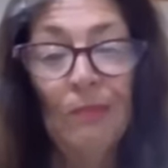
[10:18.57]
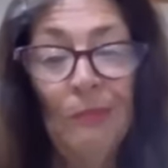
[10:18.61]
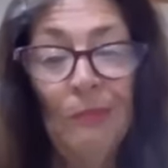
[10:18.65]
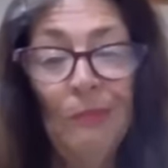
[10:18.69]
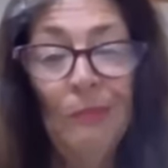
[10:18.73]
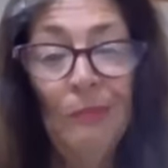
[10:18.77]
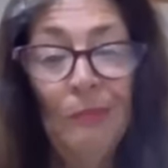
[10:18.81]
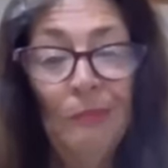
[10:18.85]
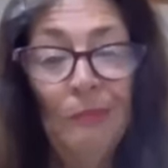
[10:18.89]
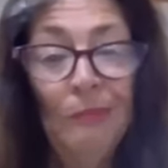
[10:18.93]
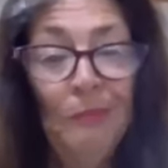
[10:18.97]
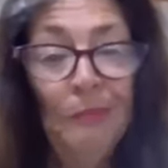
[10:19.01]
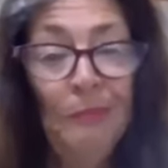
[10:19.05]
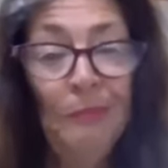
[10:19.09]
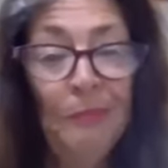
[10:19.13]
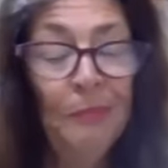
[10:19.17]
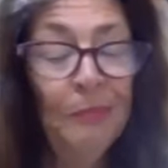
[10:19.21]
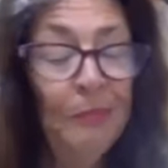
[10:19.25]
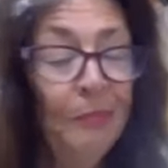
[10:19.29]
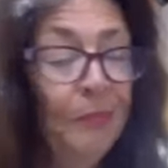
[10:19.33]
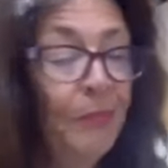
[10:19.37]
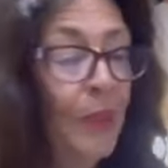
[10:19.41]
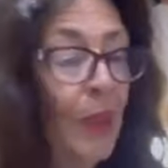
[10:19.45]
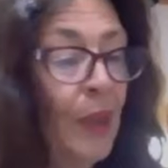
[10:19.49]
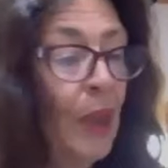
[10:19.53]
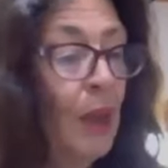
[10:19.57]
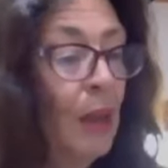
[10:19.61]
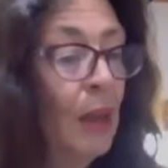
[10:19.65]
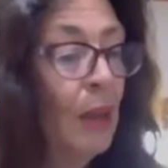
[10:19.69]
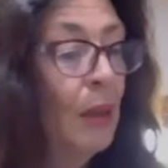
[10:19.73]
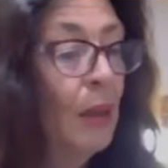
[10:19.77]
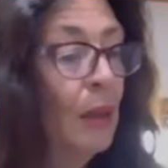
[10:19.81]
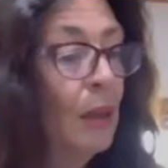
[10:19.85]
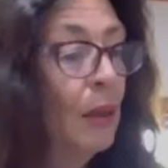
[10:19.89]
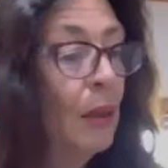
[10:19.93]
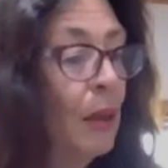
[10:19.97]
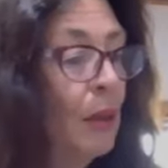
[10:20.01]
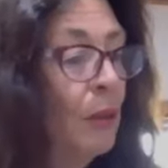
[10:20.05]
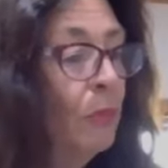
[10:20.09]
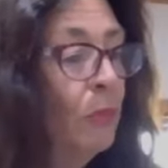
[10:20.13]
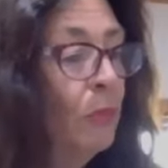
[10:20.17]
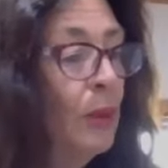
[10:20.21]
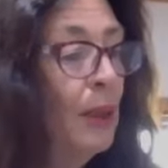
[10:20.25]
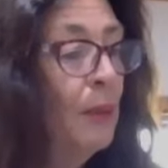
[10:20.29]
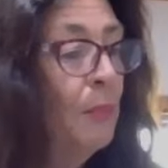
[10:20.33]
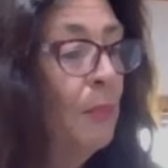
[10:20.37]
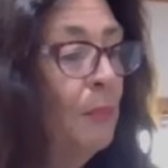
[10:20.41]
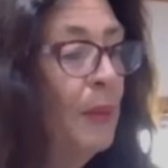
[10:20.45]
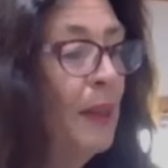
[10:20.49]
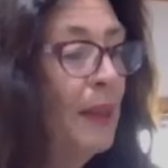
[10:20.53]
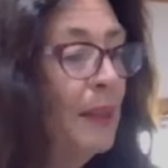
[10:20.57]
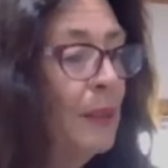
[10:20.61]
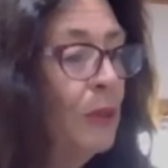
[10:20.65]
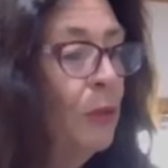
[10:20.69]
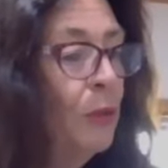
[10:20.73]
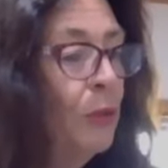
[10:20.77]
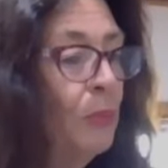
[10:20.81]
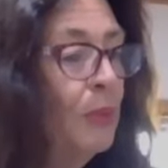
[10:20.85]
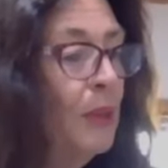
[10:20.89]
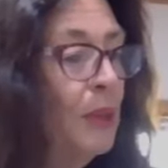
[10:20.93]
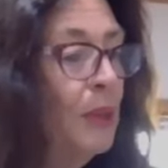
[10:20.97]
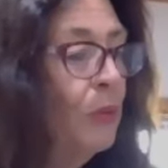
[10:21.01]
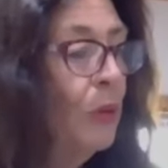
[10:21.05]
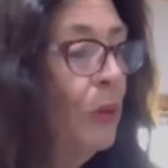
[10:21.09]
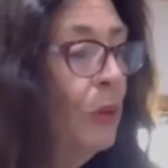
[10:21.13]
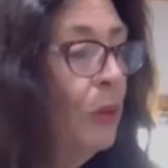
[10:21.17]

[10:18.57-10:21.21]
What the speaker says: get back to computer.